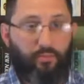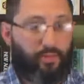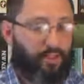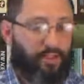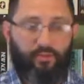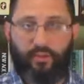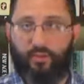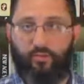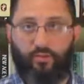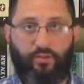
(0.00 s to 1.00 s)
you might not even
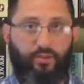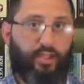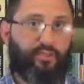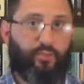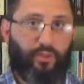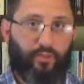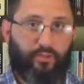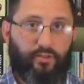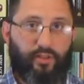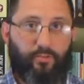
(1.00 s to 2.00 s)
get a real good chance to
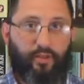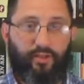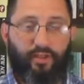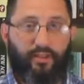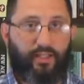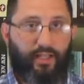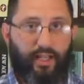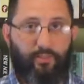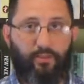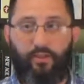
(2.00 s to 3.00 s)
witness to them. I've had that
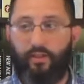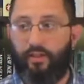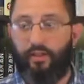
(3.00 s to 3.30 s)
happen.